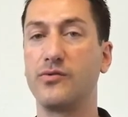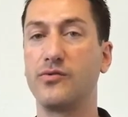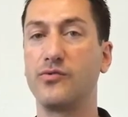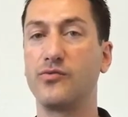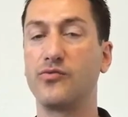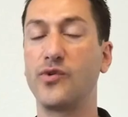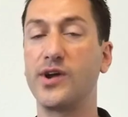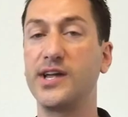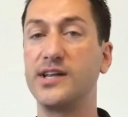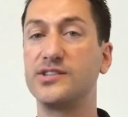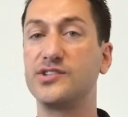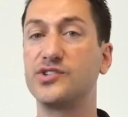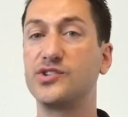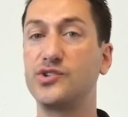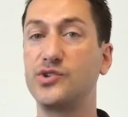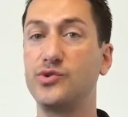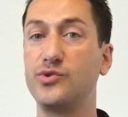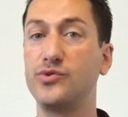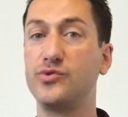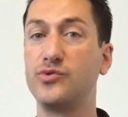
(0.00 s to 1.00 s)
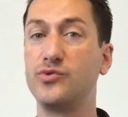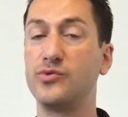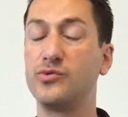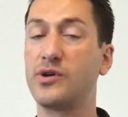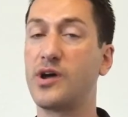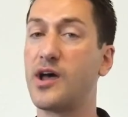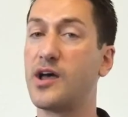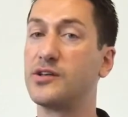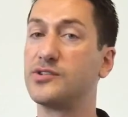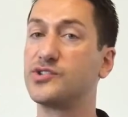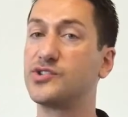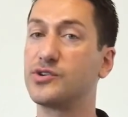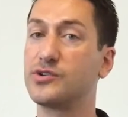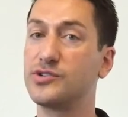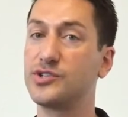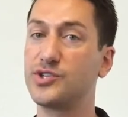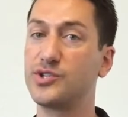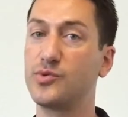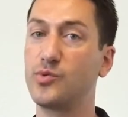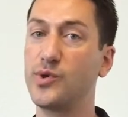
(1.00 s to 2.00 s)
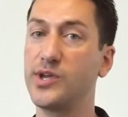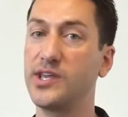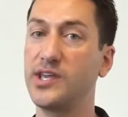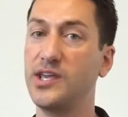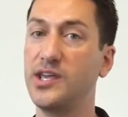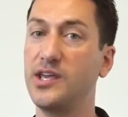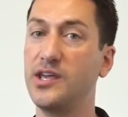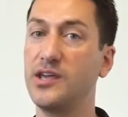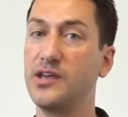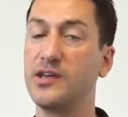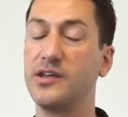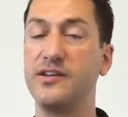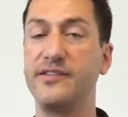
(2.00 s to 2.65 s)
rights to search the Wiki,